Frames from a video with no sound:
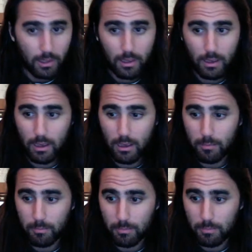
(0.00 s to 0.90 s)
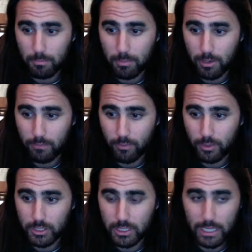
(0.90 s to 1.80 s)
But
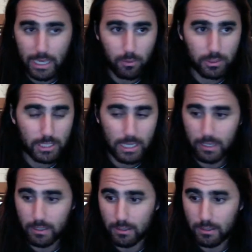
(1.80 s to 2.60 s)
unfortunately, like I was not.